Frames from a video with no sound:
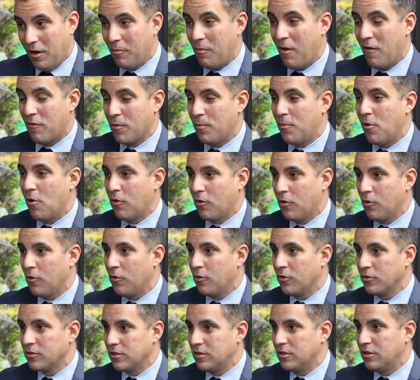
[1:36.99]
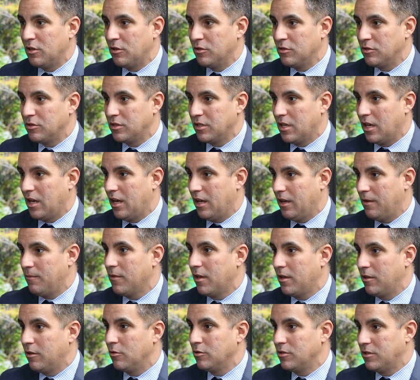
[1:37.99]
and we have to poke holes in those
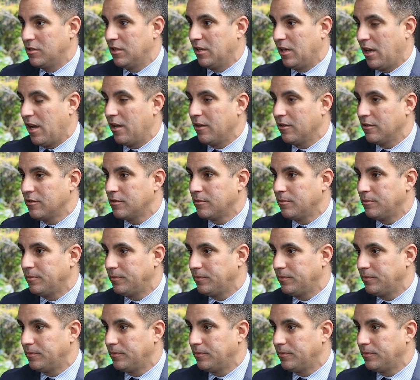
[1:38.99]
denials.